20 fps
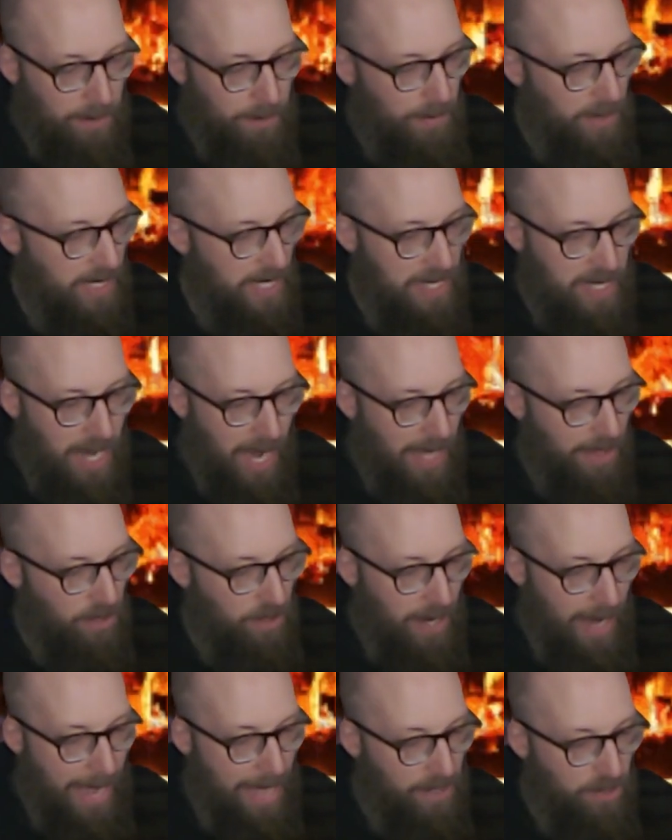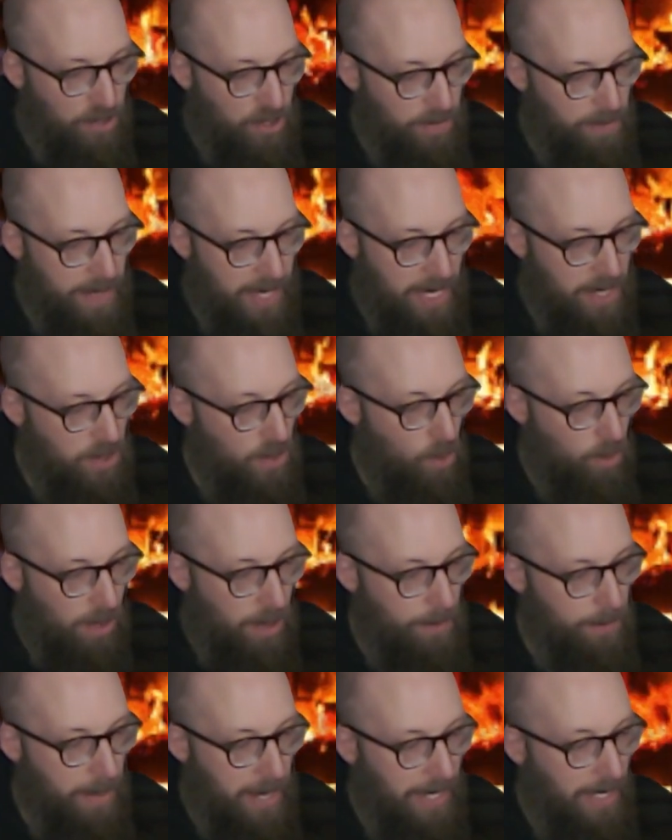But he neither answered me nor
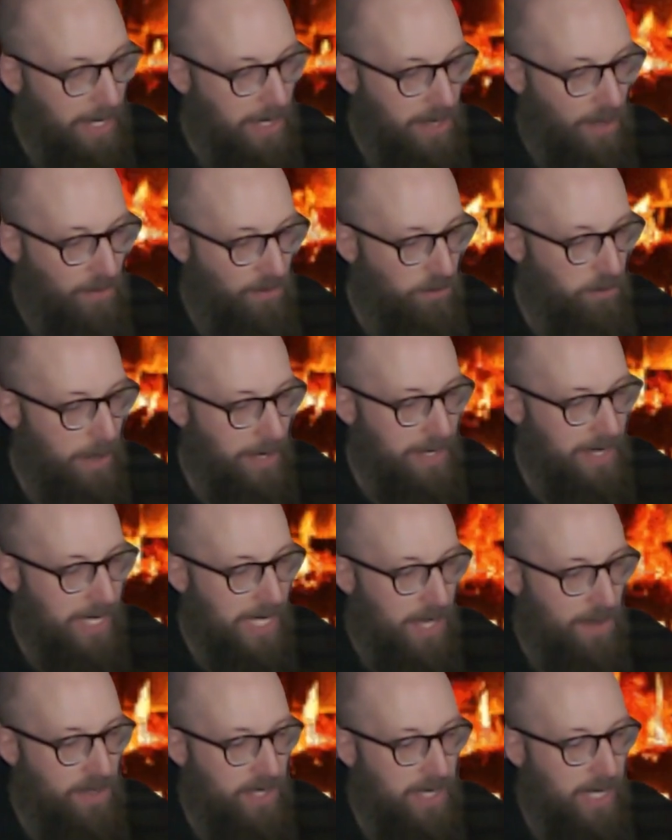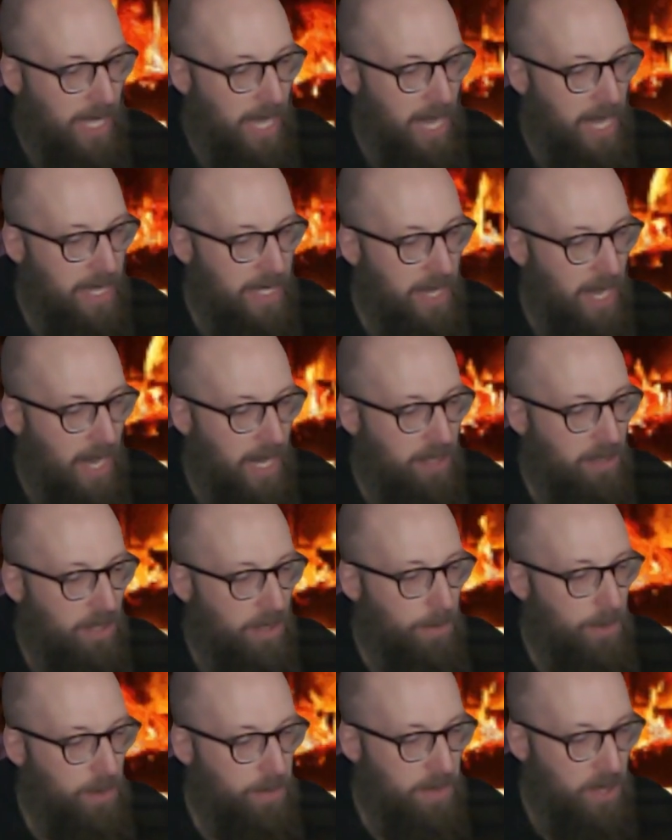abated the frenzy of his
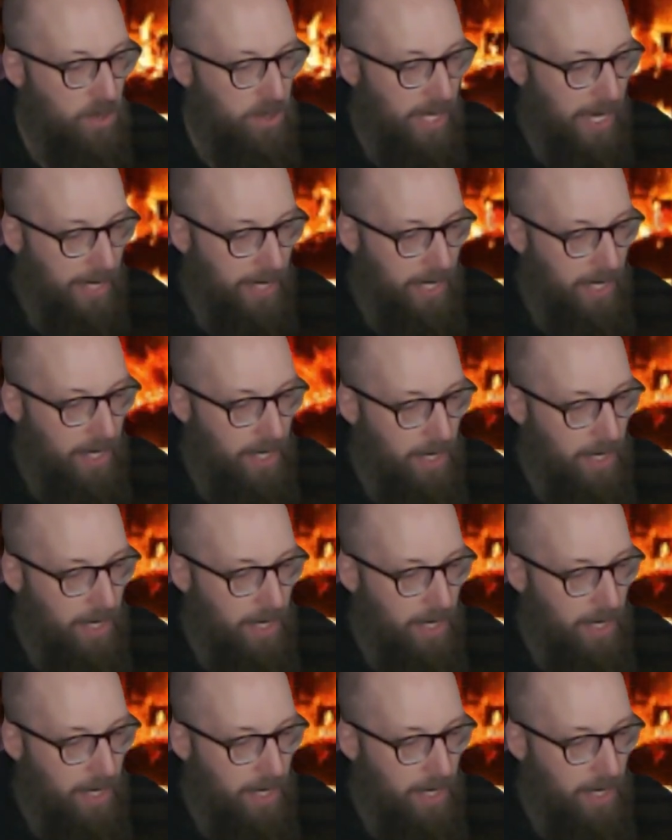unutterable music,